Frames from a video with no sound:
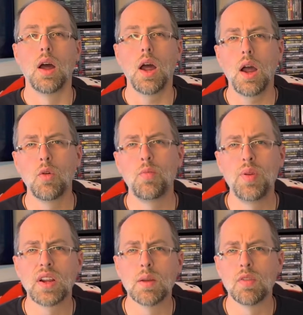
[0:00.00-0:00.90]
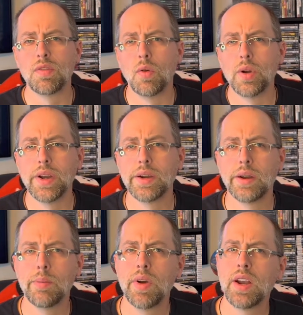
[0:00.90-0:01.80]
With pick number 4 here, I
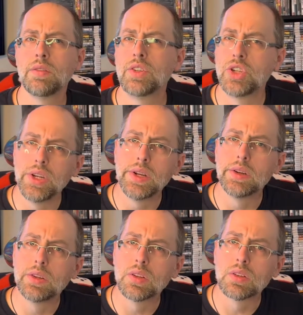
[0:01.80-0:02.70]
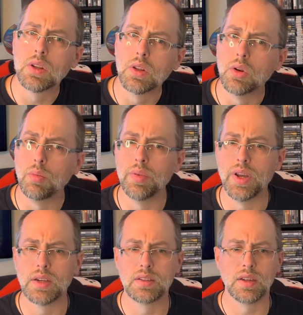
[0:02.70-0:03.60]
might have cheated just a little
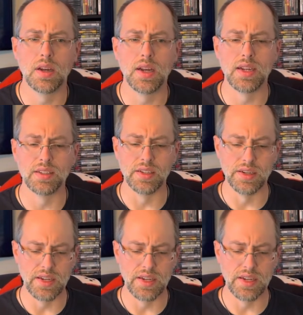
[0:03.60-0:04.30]
bit, as in